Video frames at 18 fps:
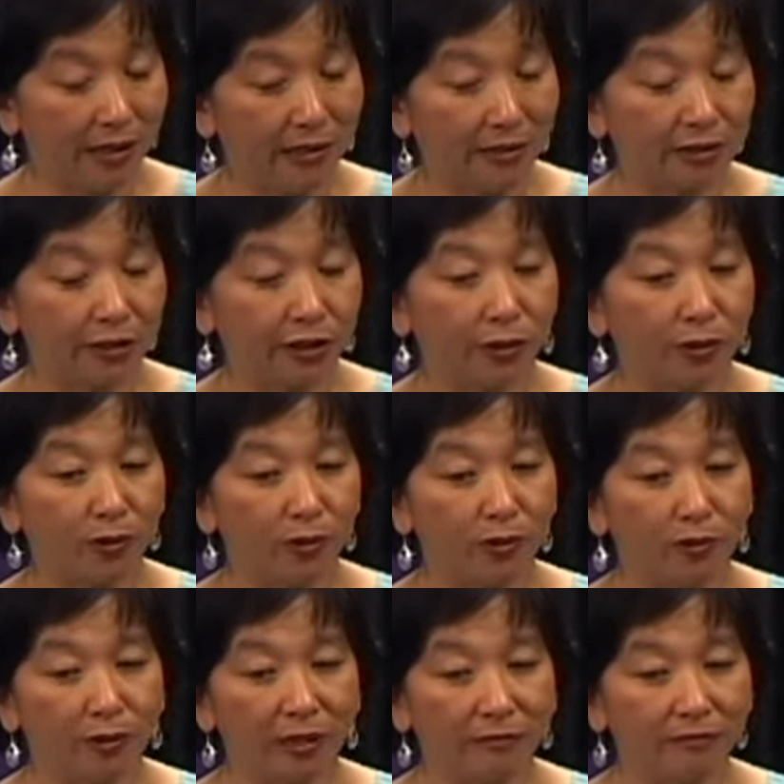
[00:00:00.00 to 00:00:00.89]

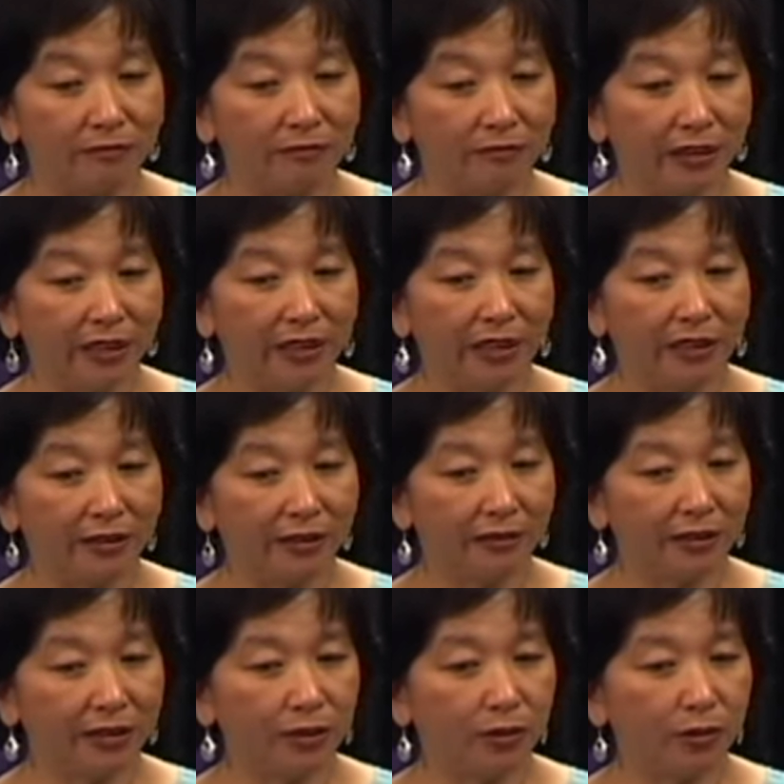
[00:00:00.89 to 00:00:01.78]
So, um, yeah,
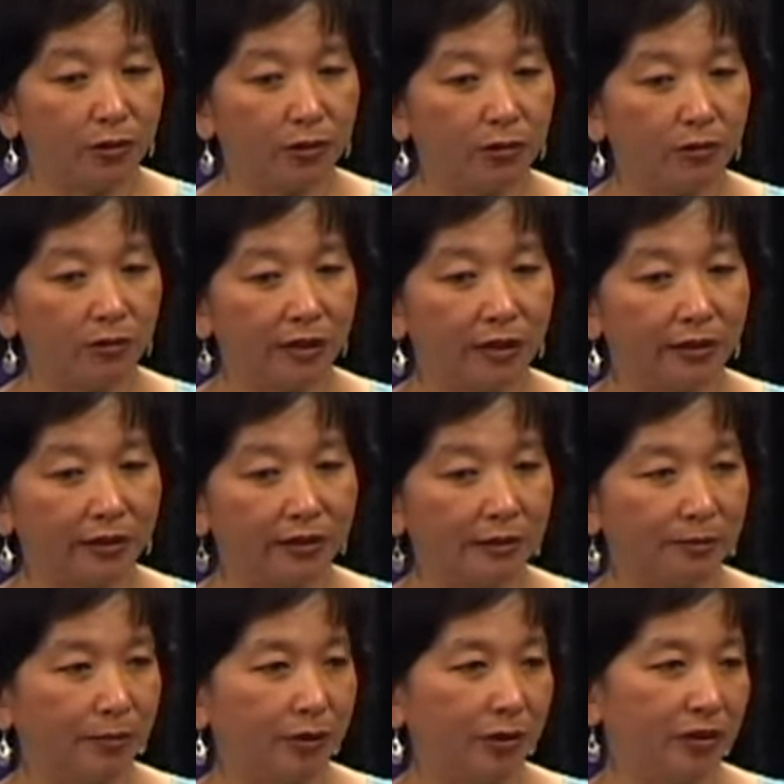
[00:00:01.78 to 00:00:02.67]
so I
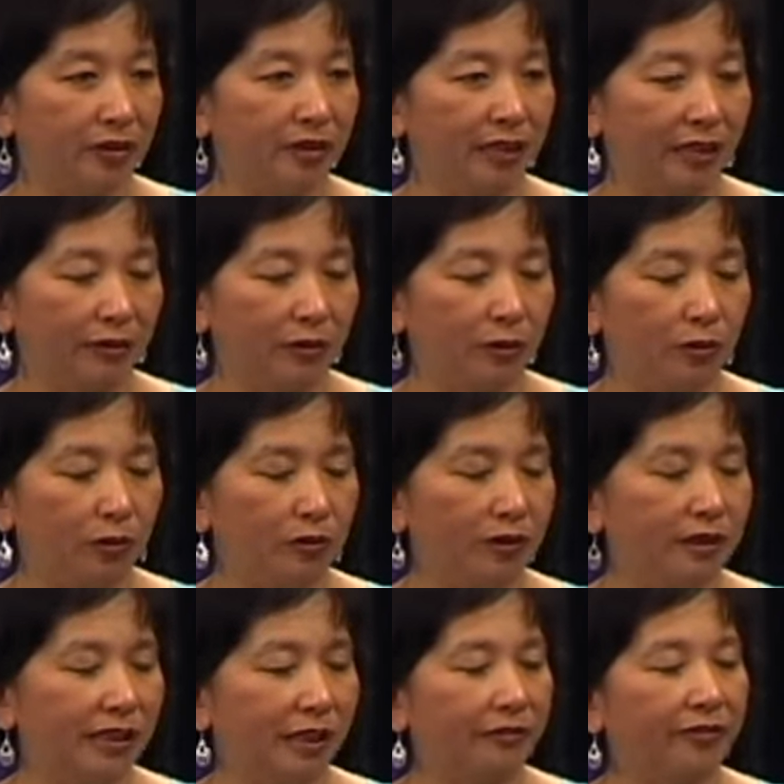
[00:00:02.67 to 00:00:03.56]
suppose that whole
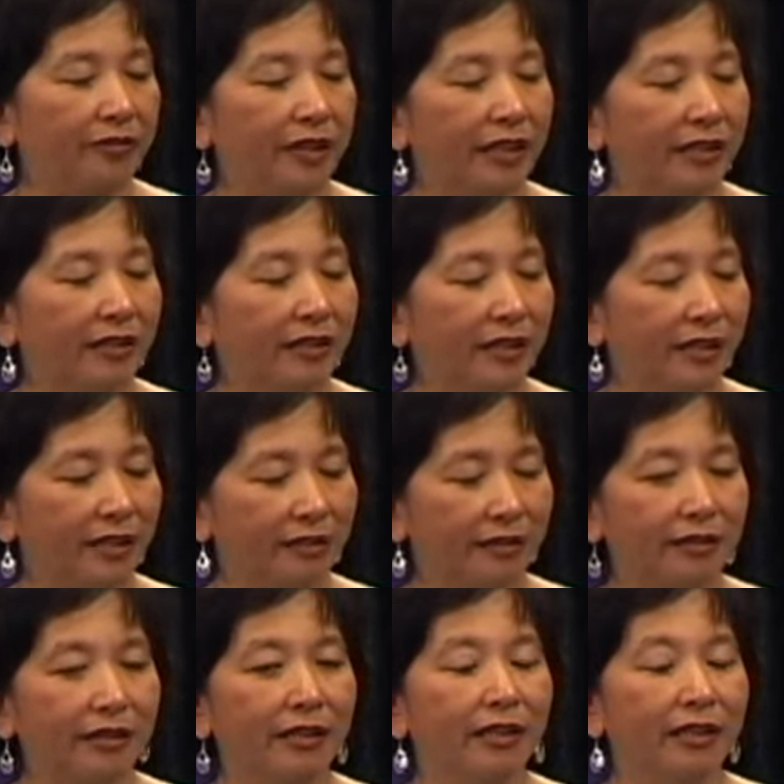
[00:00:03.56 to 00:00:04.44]
suffering
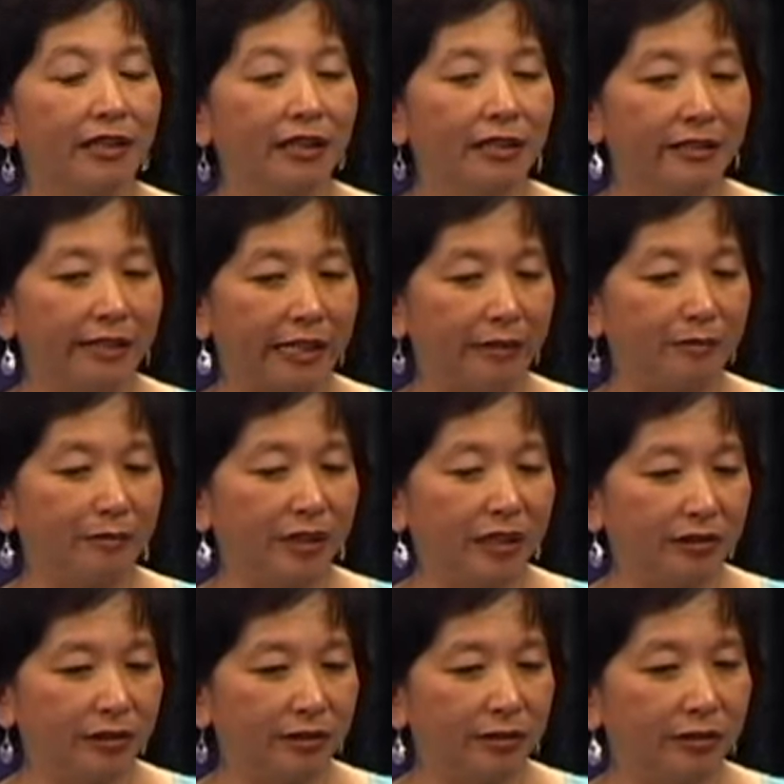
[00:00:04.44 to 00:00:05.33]
thing led
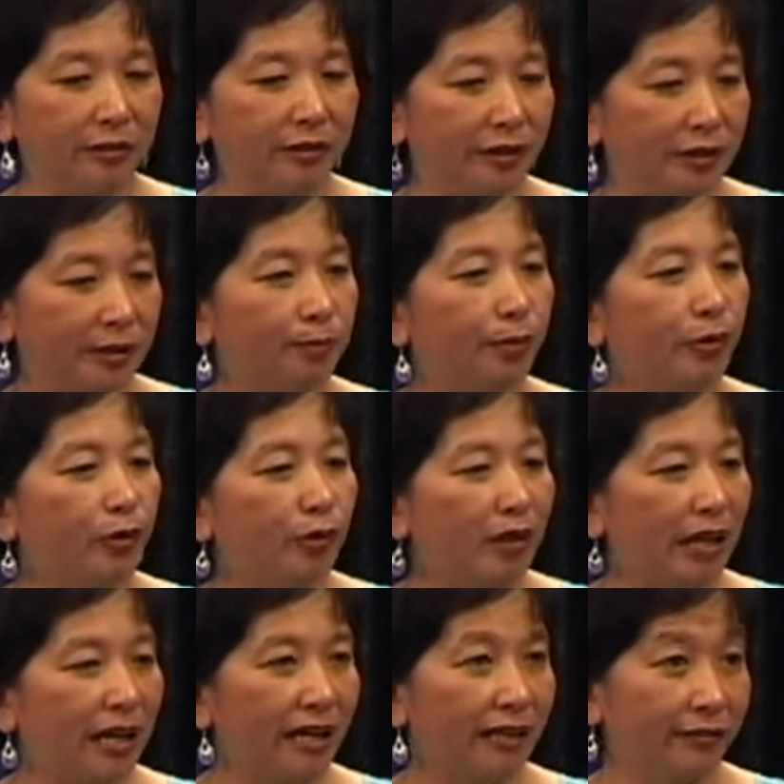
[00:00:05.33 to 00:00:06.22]
me to this pro
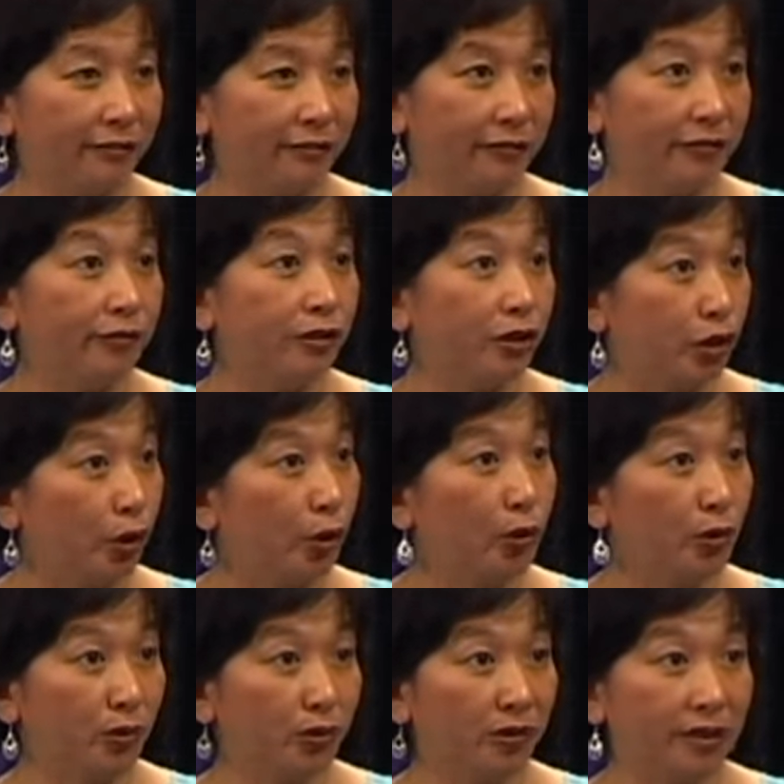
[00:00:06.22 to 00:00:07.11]
life
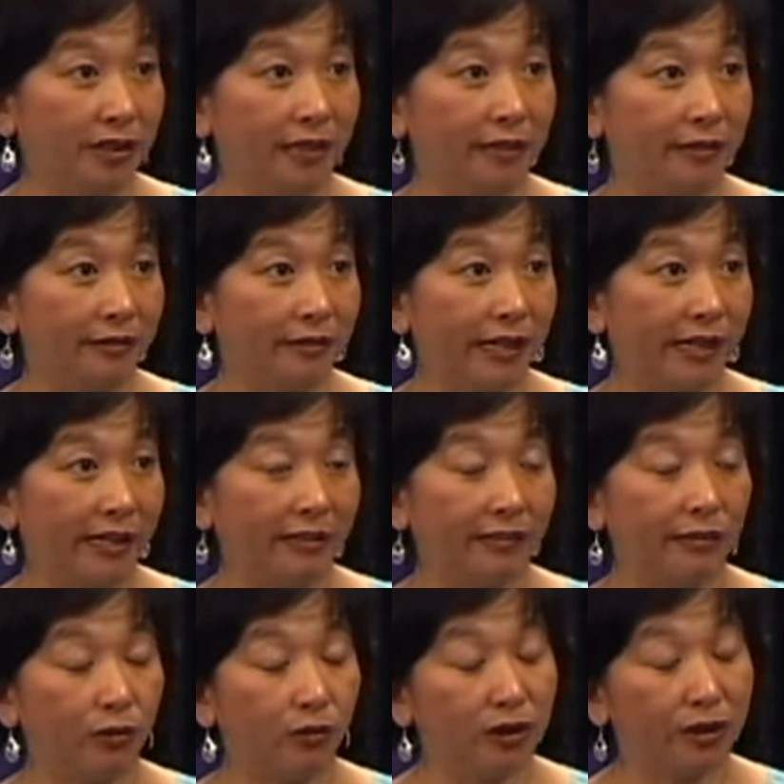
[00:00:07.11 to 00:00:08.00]
shows and,
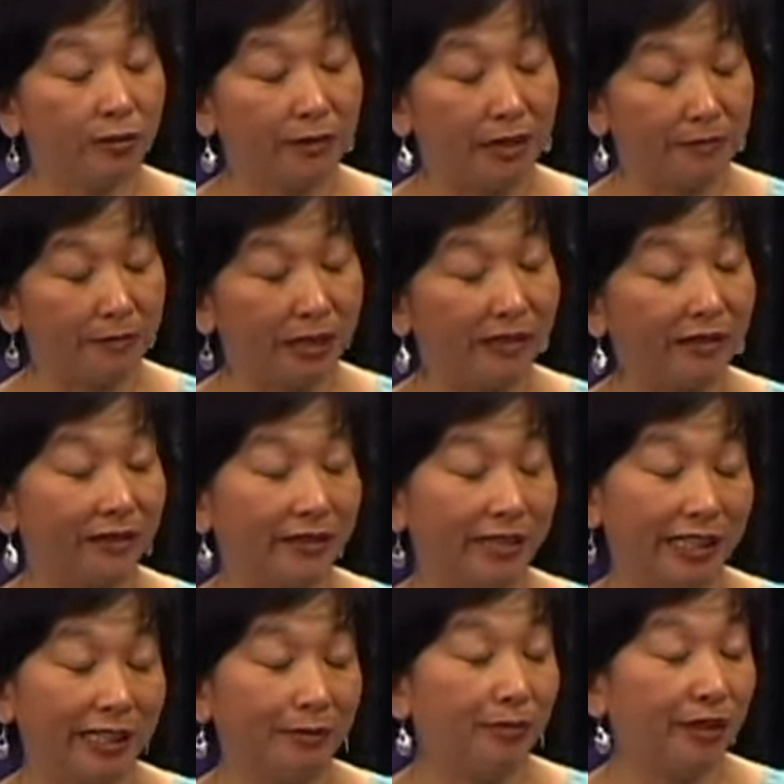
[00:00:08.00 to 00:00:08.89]
and also my mother
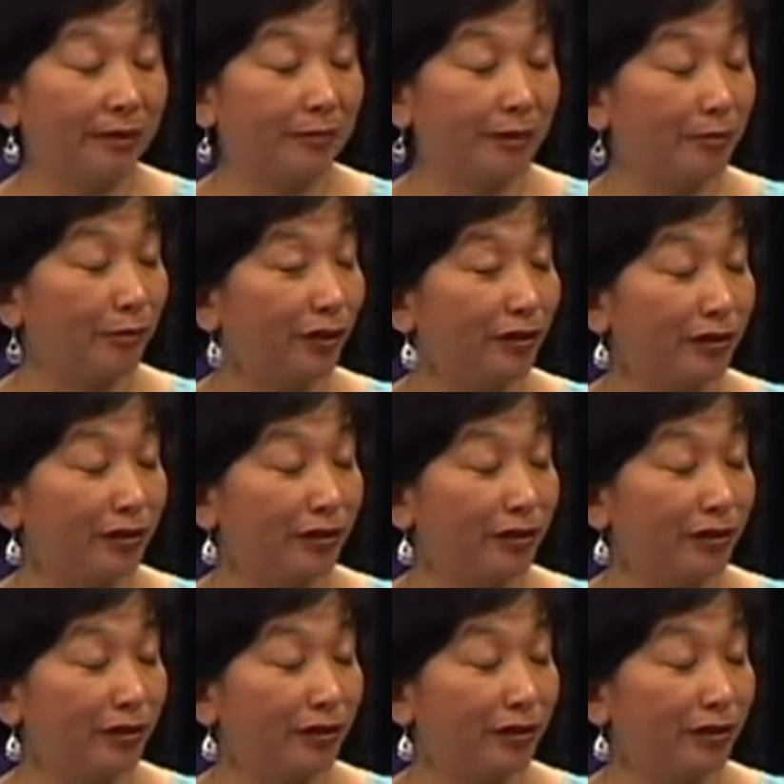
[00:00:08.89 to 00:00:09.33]
keeping my brother